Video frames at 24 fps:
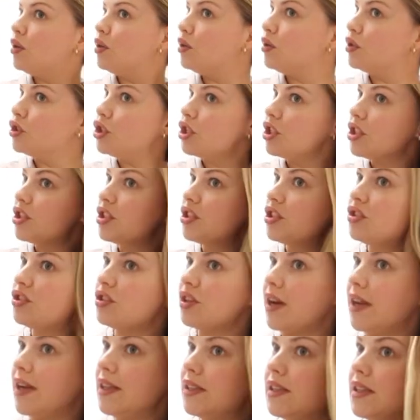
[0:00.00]
Or just
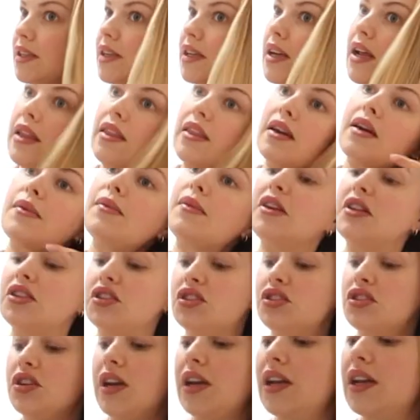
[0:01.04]
straighten it. I think I'm gonna
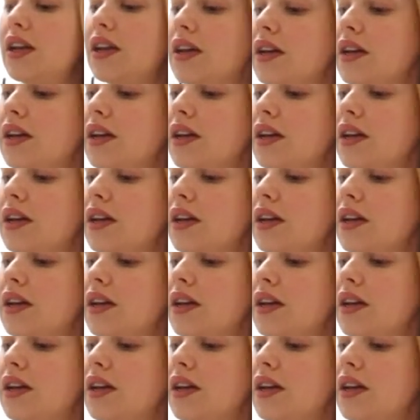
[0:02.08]
straighten